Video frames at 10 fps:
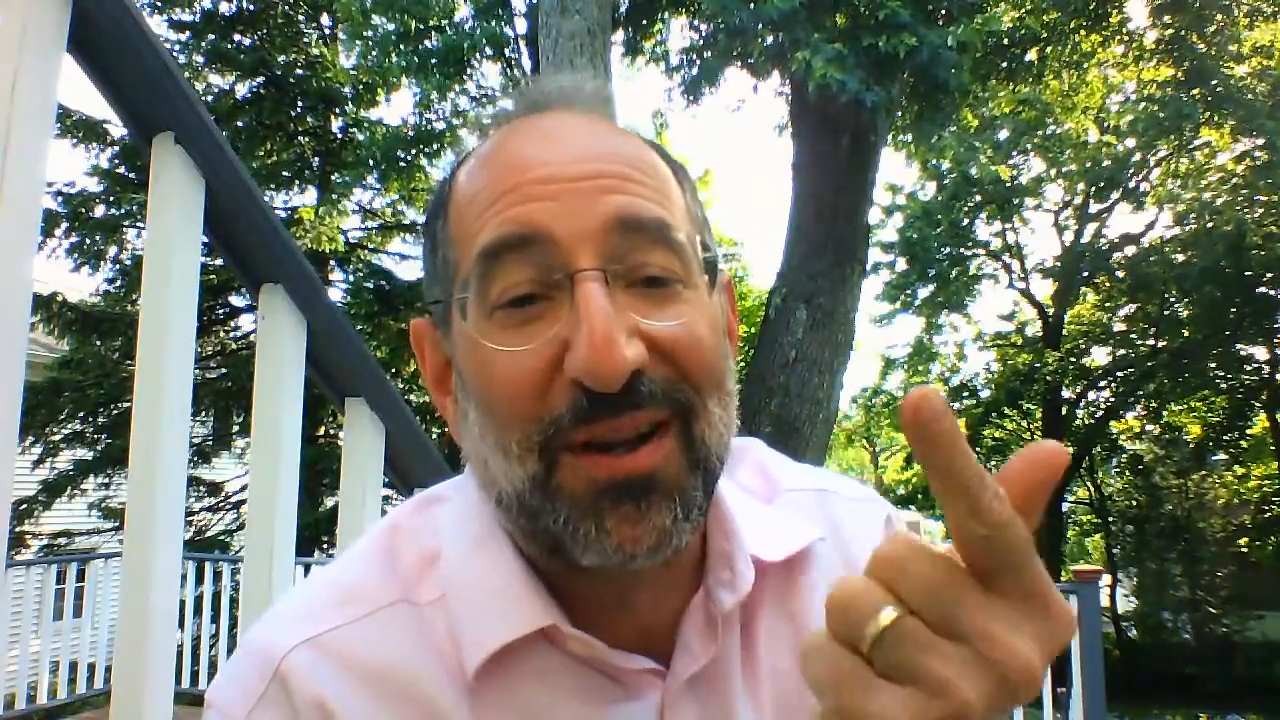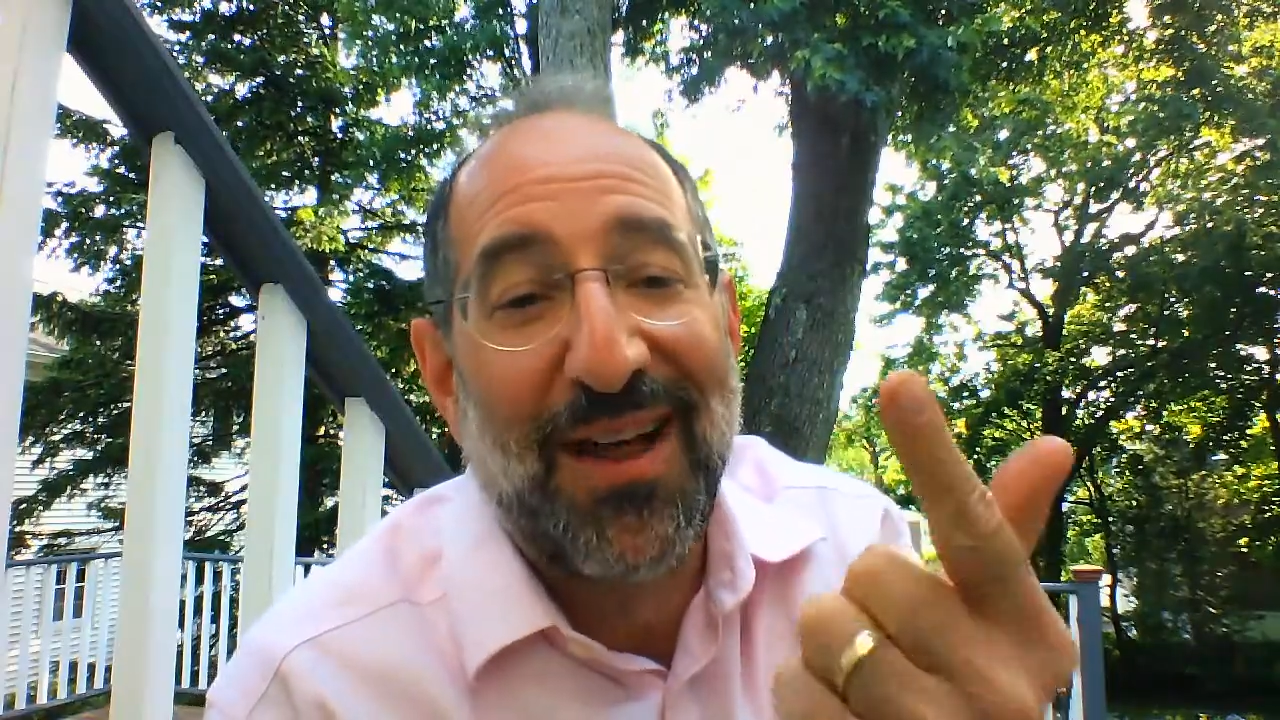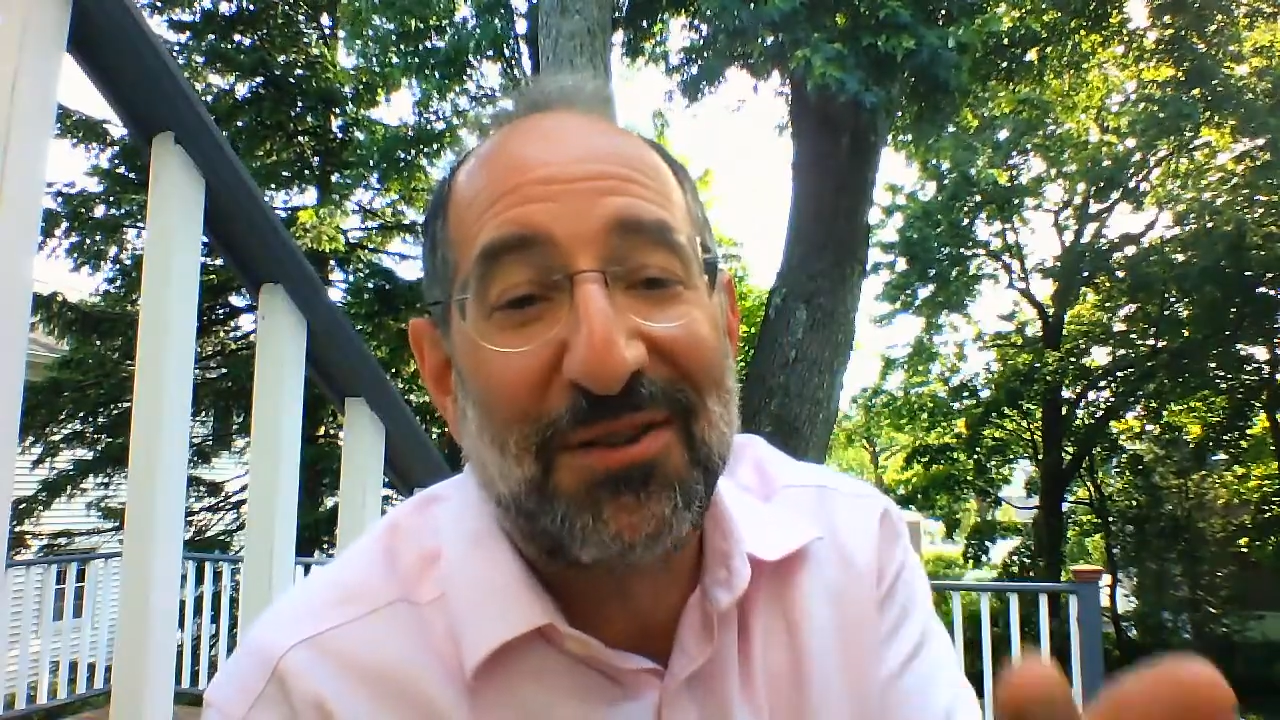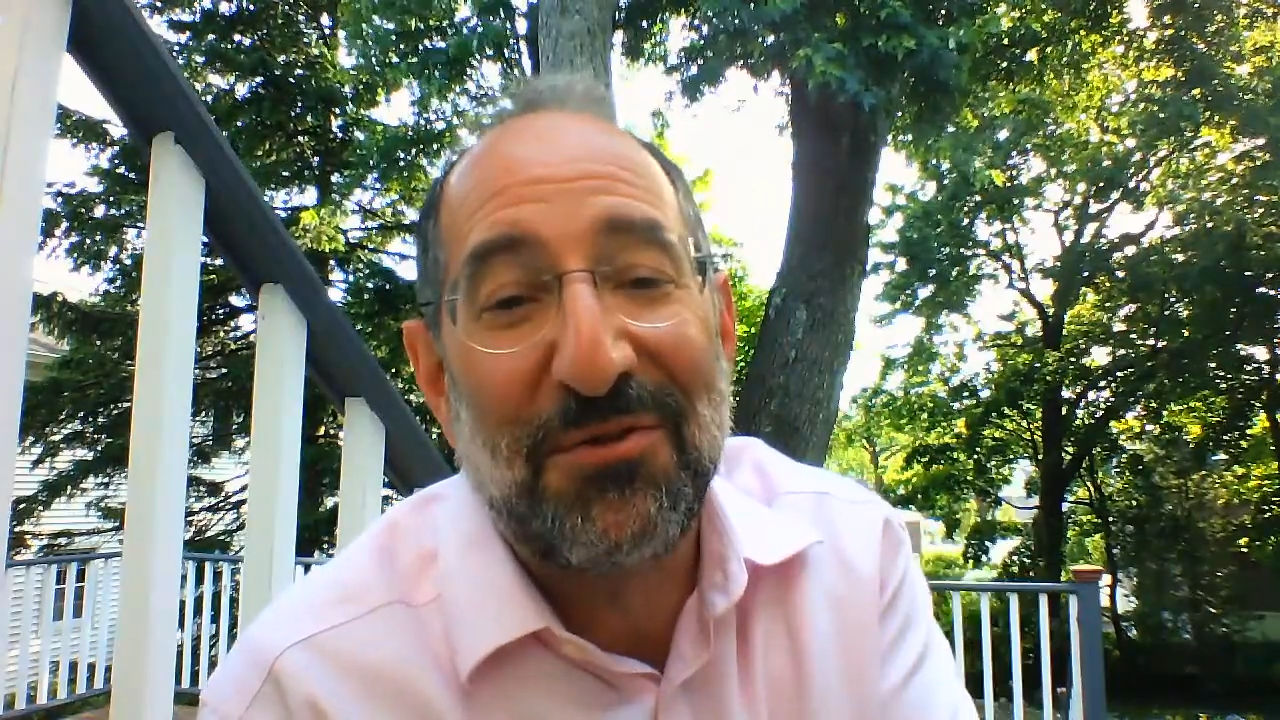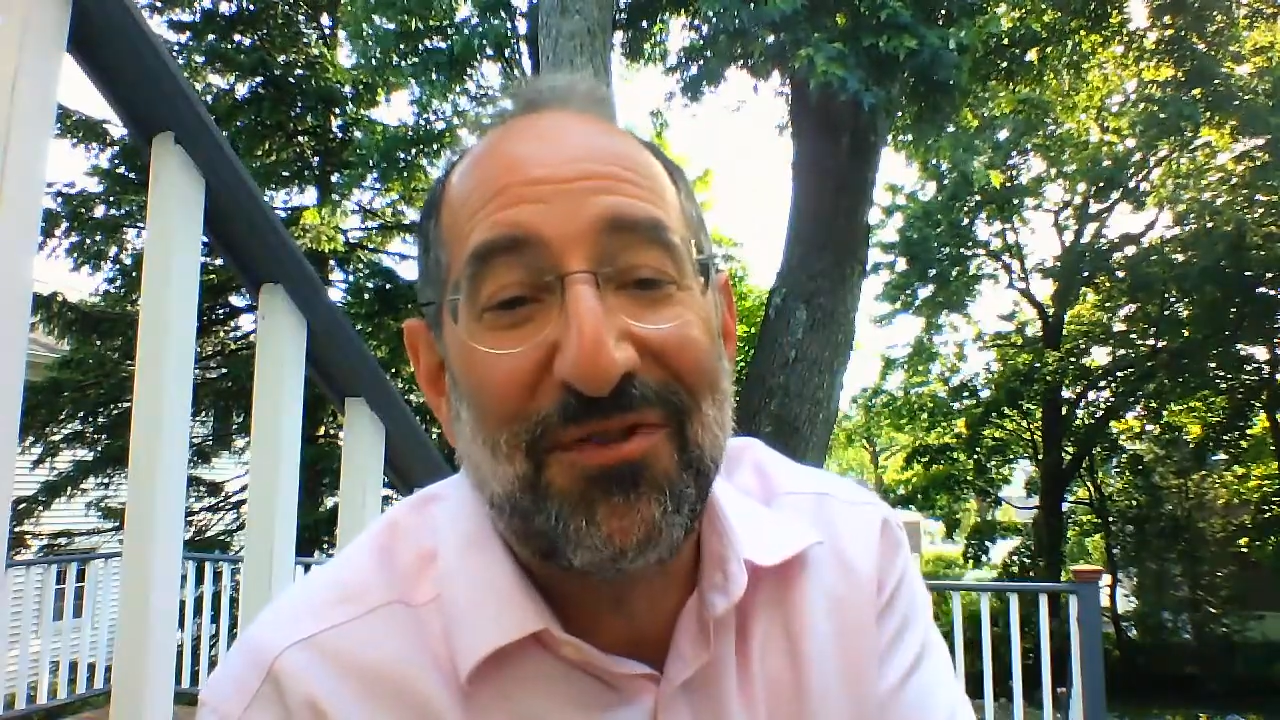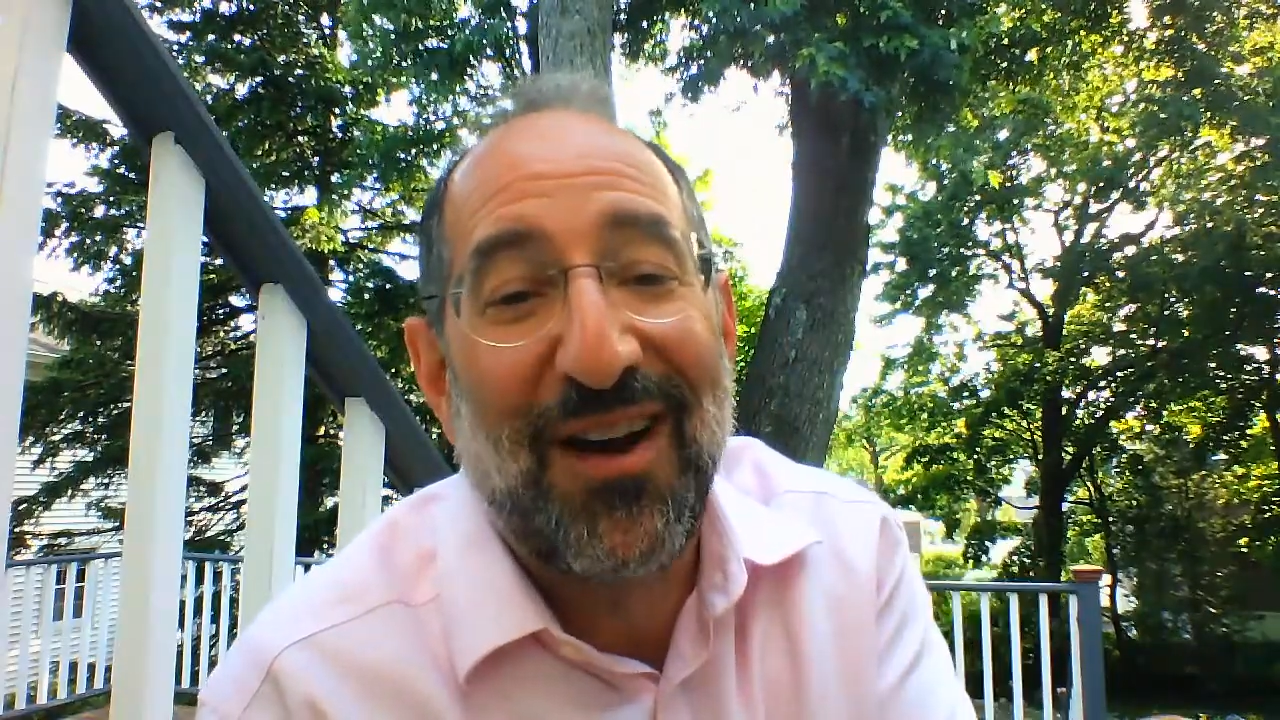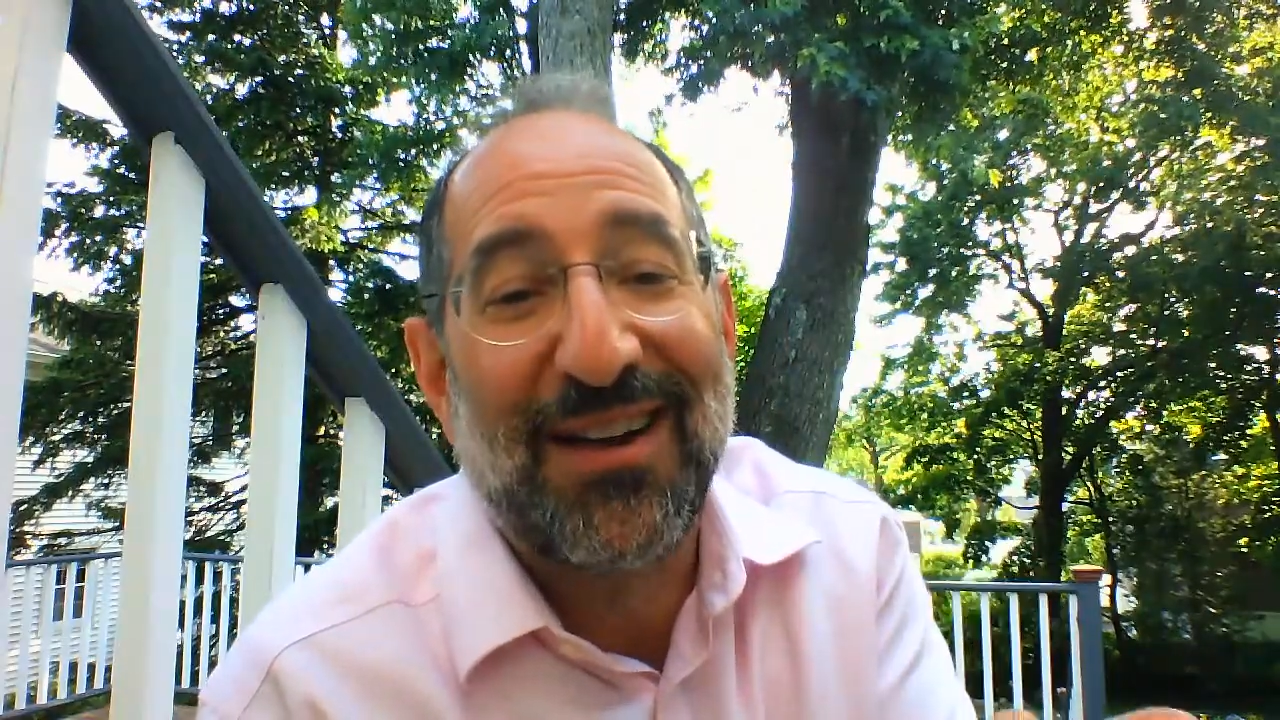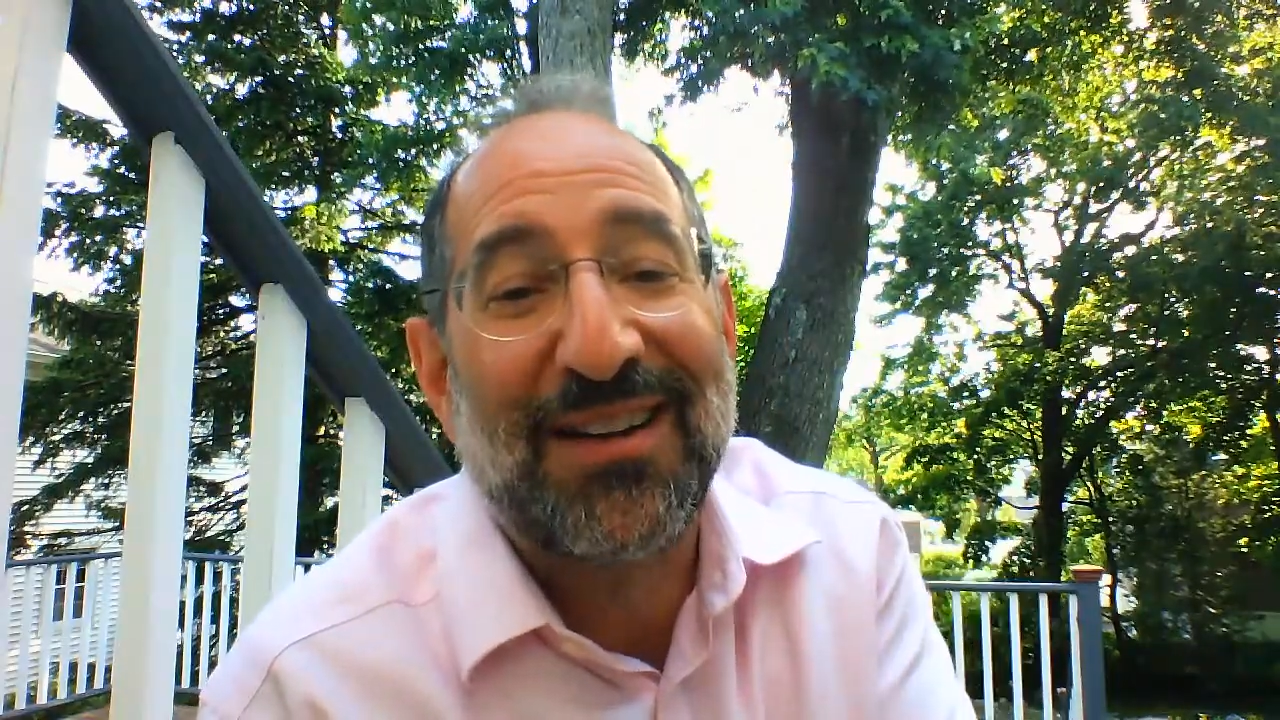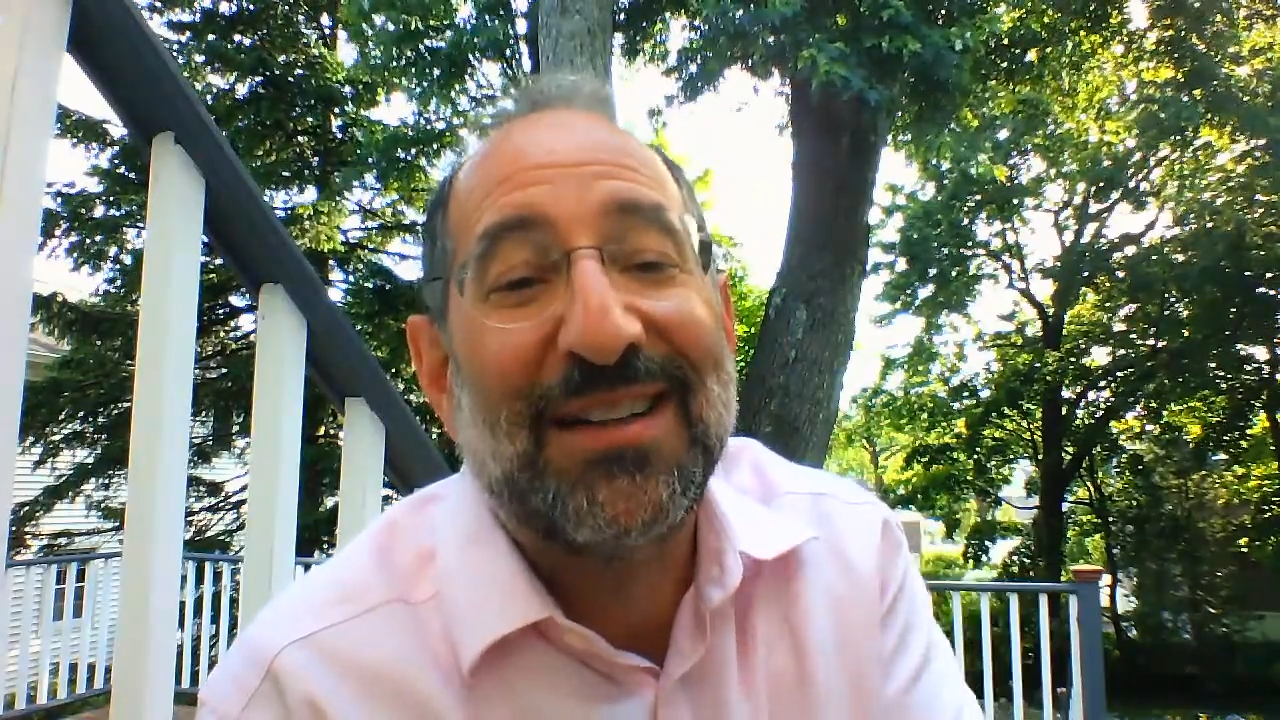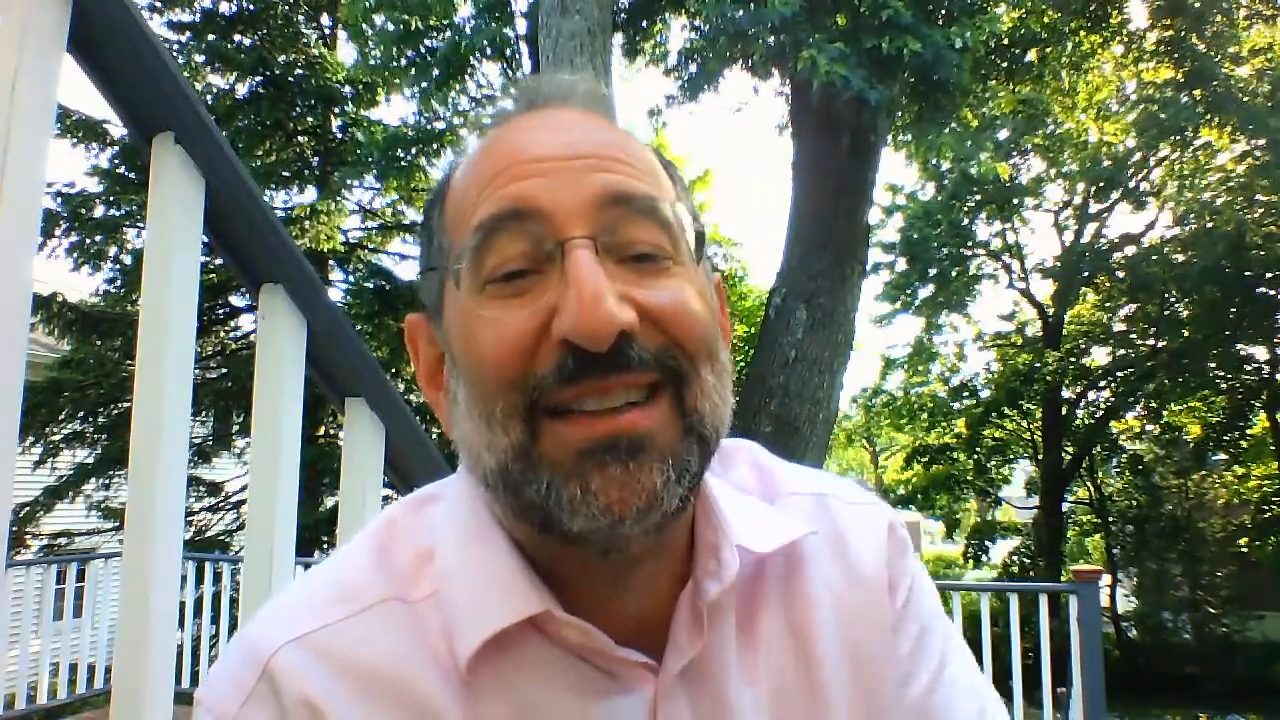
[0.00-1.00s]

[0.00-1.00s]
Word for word: electrified,